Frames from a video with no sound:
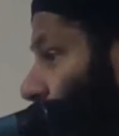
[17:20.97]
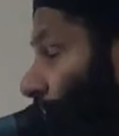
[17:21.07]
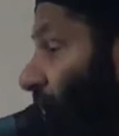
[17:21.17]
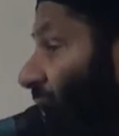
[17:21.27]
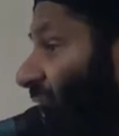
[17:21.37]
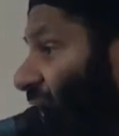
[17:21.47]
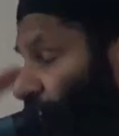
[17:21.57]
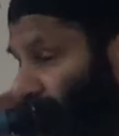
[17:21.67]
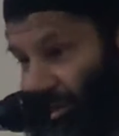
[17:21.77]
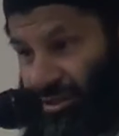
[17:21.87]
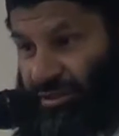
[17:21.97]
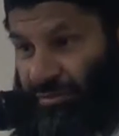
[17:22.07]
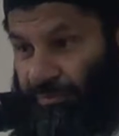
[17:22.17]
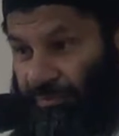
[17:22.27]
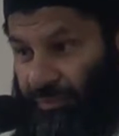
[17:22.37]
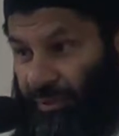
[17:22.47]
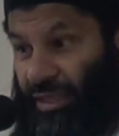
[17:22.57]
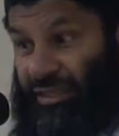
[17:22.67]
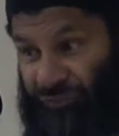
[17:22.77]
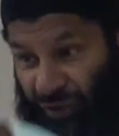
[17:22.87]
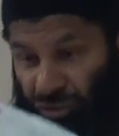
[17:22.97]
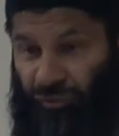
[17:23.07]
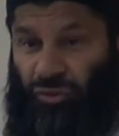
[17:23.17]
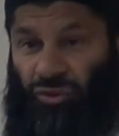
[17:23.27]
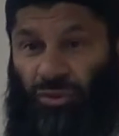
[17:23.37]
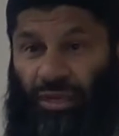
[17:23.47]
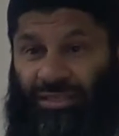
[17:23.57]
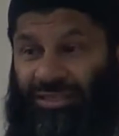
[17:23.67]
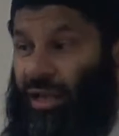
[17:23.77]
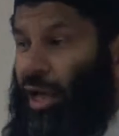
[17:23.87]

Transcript: raised his voice in front of Rasulullah and said,